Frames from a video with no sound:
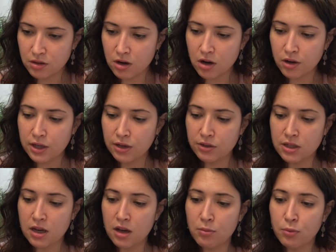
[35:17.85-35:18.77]
are here to
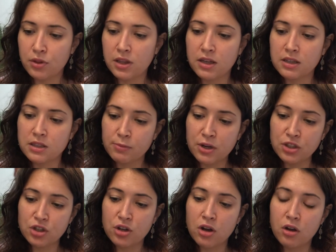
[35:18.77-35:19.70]
help with the
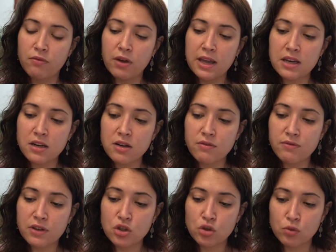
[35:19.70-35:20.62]
expression of
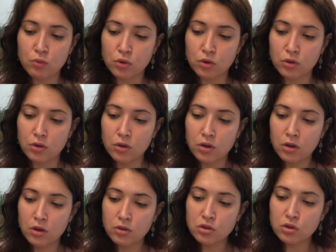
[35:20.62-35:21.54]
individual
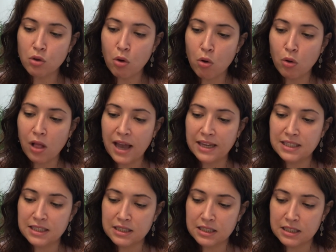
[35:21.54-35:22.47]
soul
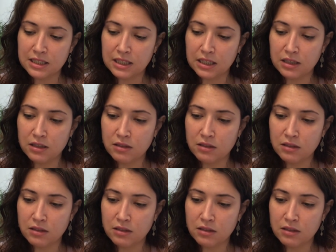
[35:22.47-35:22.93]
identity.